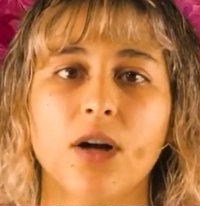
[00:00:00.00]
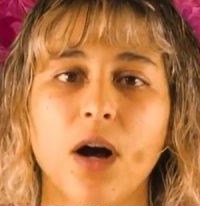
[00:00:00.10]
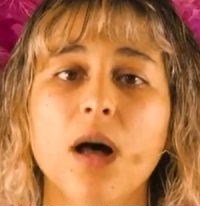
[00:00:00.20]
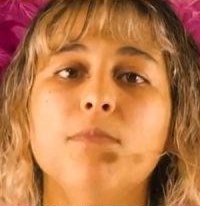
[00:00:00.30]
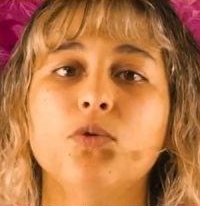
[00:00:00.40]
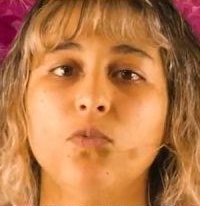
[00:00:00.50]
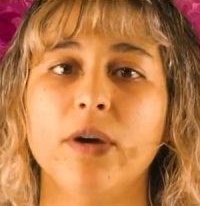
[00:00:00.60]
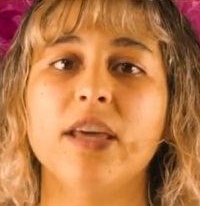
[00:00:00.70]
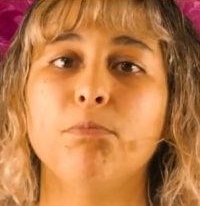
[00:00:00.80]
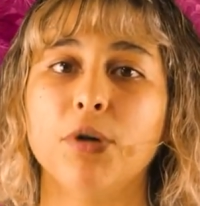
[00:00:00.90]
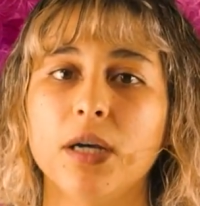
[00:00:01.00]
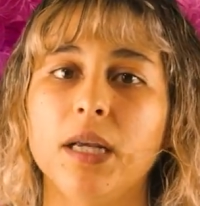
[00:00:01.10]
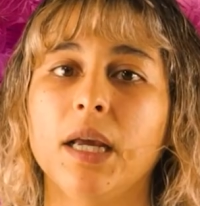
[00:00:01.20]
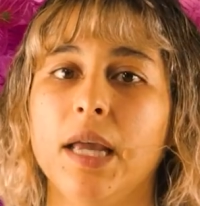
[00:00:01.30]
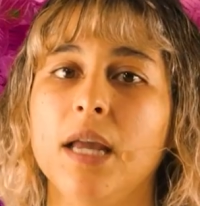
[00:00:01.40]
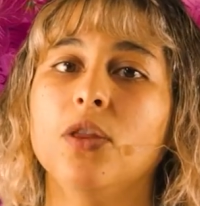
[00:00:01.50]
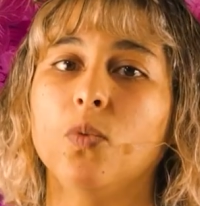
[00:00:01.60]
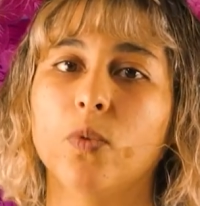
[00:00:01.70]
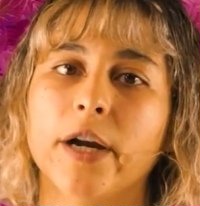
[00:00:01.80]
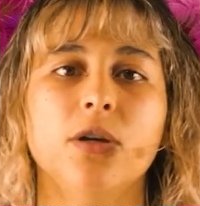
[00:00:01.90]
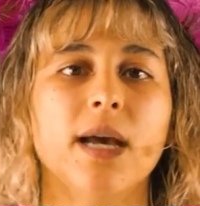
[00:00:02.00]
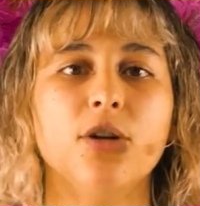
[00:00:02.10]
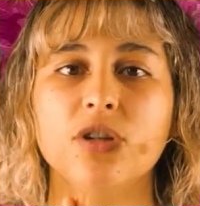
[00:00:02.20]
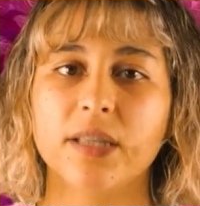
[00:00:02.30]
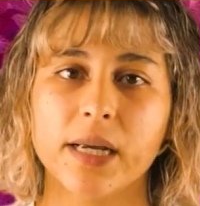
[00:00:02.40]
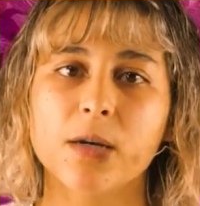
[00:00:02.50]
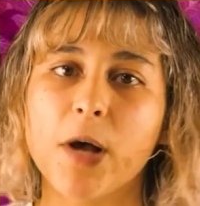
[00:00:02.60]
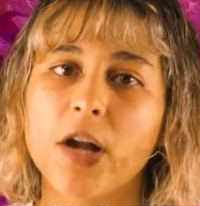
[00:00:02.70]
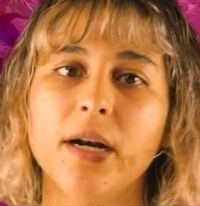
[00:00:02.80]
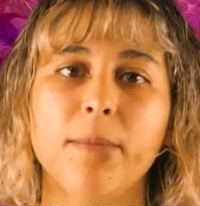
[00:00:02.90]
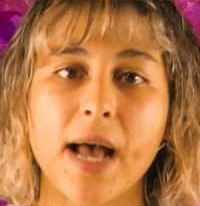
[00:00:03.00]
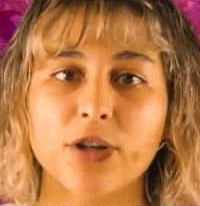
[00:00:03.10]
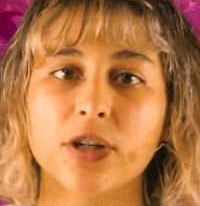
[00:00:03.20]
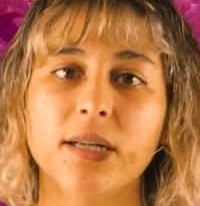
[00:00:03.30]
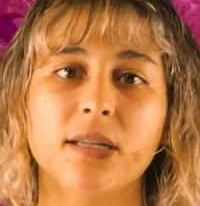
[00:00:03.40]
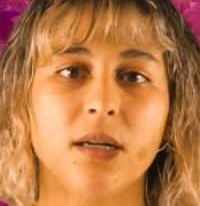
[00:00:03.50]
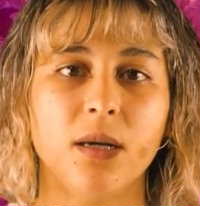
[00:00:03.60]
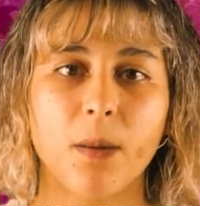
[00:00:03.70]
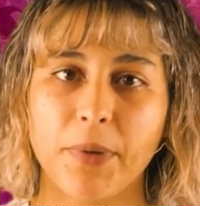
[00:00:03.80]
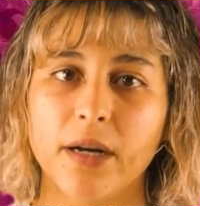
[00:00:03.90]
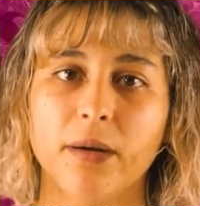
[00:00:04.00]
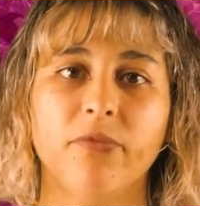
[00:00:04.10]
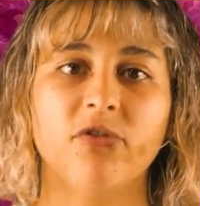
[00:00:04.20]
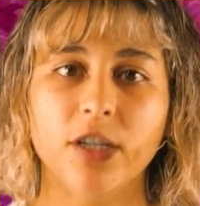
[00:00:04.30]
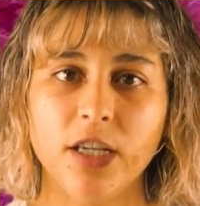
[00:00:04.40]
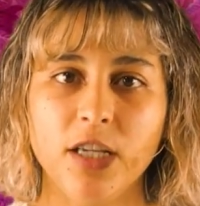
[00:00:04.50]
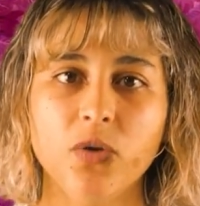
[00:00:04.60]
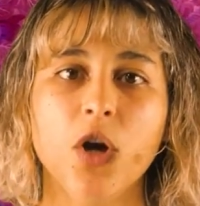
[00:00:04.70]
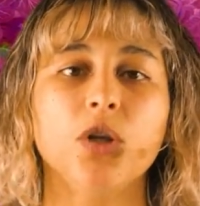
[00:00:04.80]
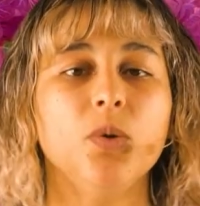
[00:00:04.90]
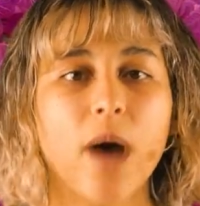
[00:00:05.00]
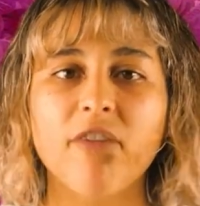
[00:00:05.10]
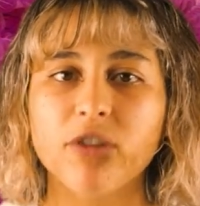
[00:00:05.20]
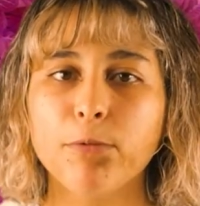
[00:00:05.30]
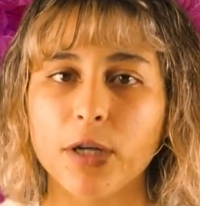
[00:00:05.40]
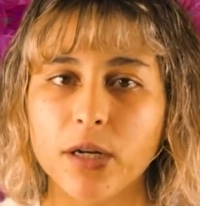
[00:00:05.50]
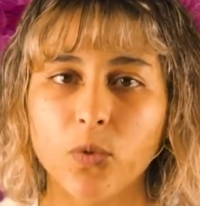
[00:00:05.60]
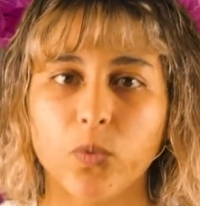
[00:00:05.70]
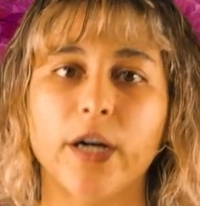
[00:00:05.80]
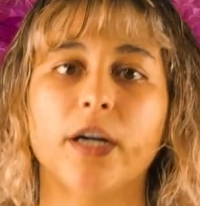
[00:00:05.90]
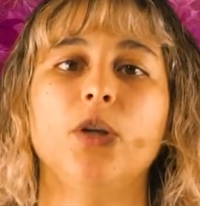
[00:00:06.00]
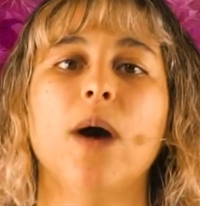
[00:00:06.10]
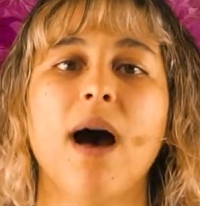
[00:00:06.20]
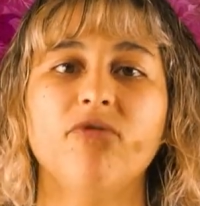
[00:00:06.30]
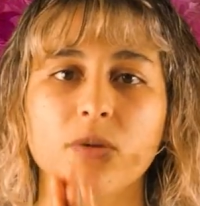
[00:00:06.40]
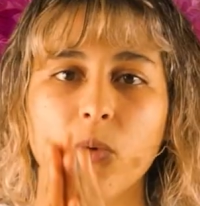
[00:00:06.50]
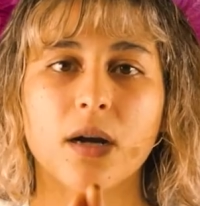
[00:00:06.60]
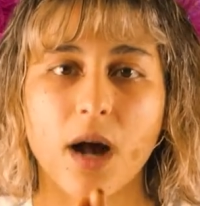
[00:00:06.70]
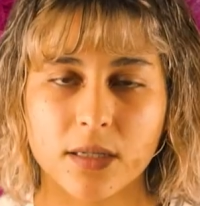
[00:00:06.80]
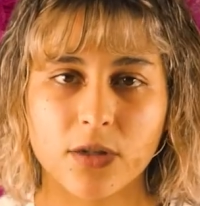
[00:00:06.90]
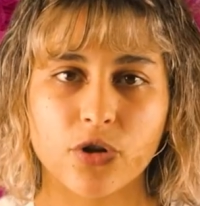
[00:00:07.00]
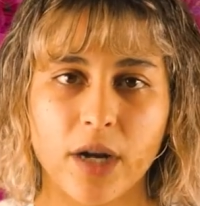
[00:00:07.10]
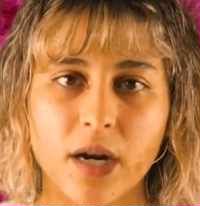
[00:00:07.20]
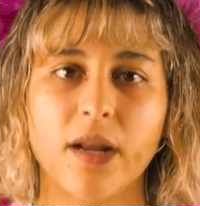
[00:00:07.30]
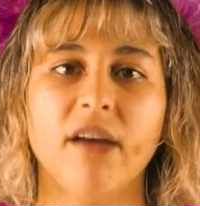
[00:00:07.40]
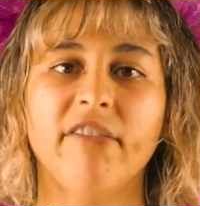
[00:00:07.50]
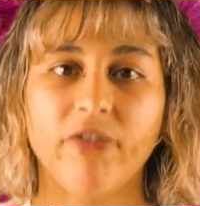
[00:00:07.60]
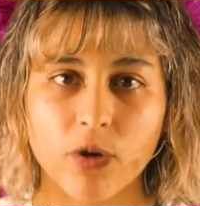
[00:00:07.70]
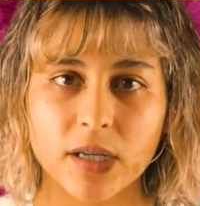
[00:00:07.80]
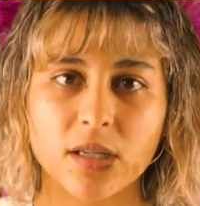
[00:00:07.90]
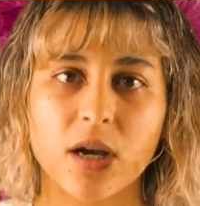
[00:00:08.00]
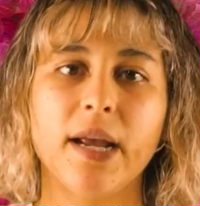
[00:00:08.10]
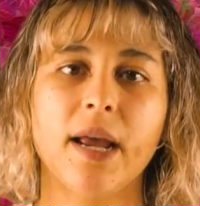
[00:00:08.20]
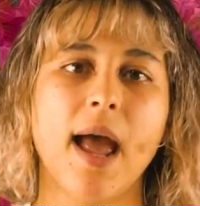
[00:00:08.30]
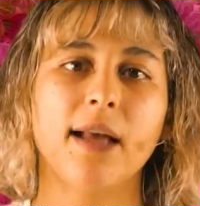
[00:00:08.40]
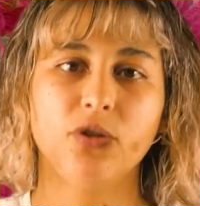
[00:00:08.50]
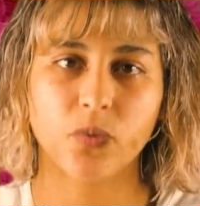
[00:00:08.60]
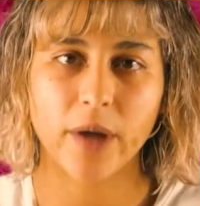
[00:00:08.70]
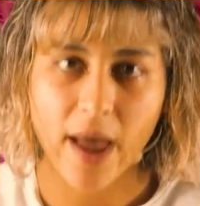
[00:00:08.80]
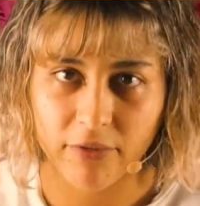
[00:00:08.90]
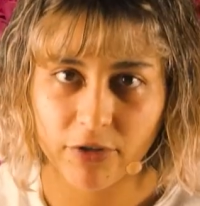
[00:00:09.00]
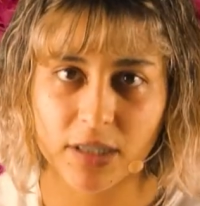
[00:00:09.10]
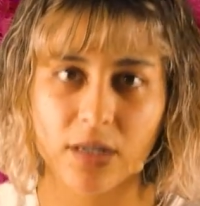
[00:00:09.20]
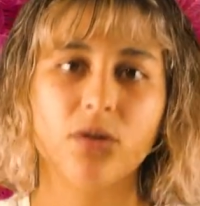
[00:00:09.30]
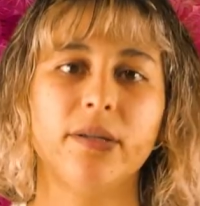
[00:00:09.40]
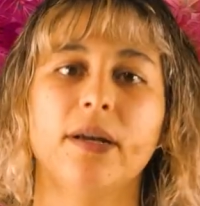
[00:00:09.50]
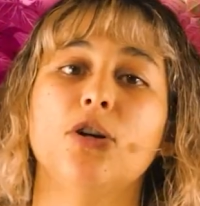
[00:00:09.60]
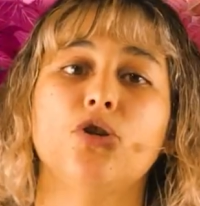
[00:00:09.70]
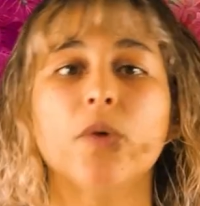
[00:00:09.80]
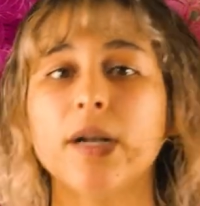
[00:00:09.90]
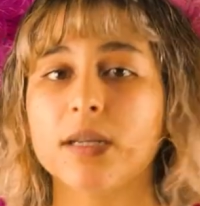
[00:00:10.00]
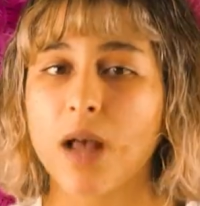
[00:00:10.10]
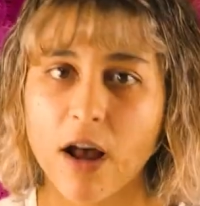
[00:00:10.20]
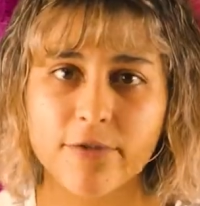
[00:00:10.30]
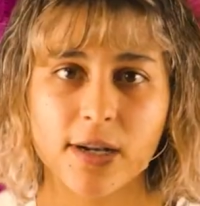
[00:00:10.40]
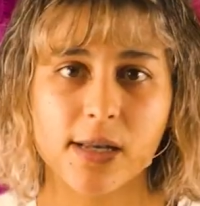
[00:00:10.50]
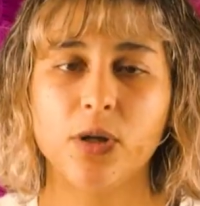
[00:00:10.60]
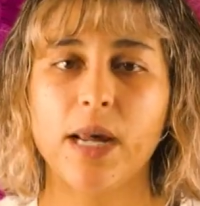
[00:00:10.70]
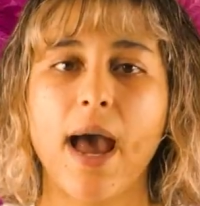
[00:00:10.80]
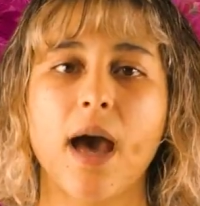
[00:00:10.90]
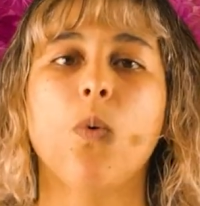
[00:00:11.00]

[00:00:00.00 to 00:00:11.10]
comes with putting in the work. You can't just think about it and magically it's going to appear in front of you. You have to put in the work. You have to concentrate on it, focus on it, and do it every single day, or do it as often as you can